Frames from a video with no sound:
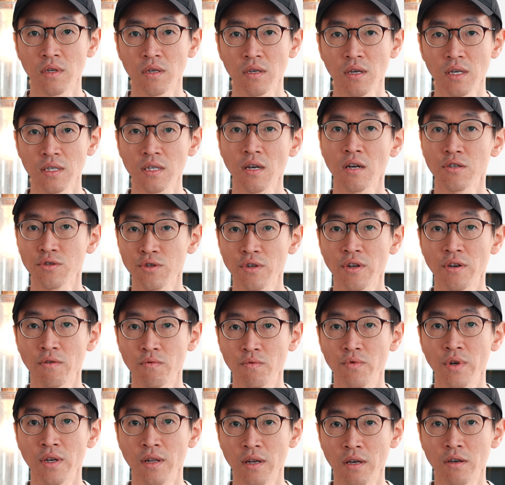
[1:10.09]
It's actually
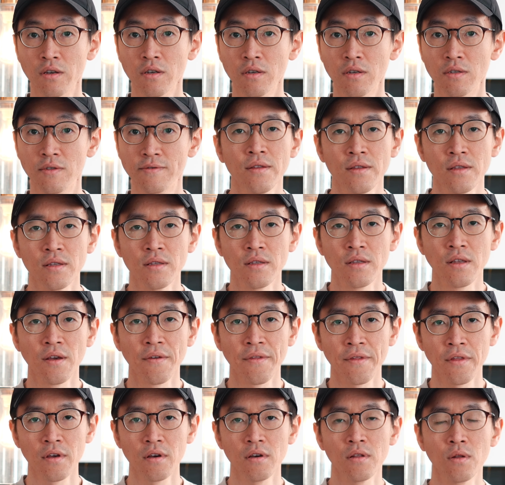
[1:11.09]
really good. The
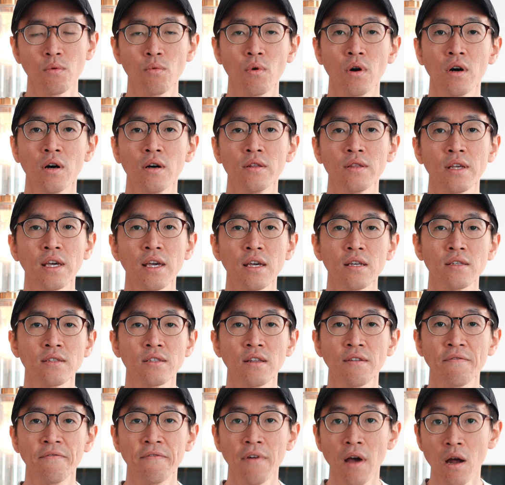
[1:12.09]
third one is
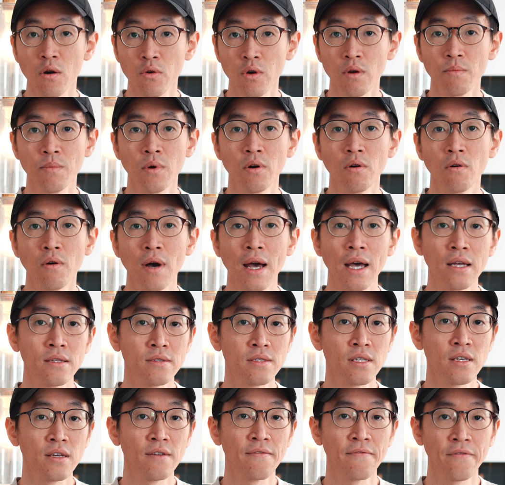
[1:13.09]
the variable
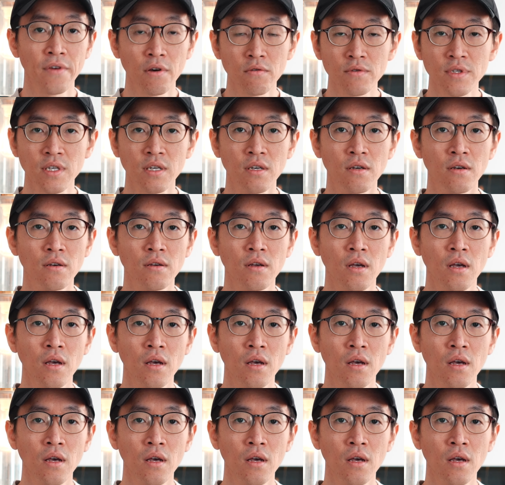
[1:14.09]
ND filter